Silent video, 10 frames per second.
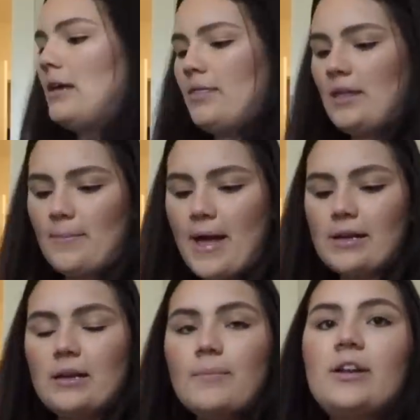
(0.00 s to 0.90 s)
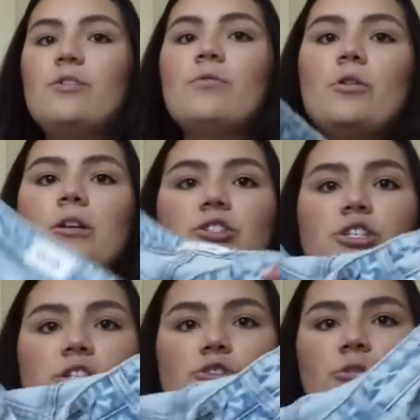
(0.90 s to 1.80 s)
and then I'm packing my new Rolla's
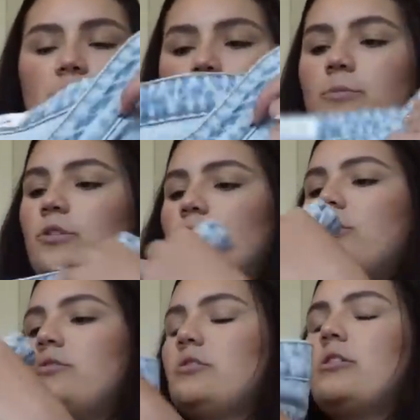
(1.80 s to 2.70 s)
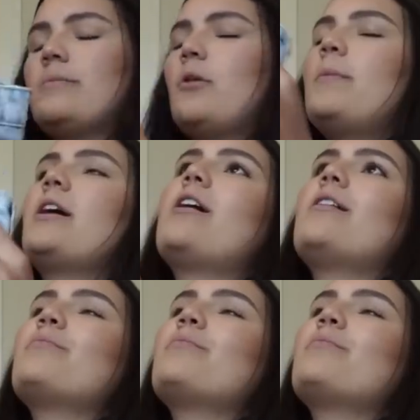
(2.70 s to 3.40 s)
jean shorts from Lulu's. Or, oh my god,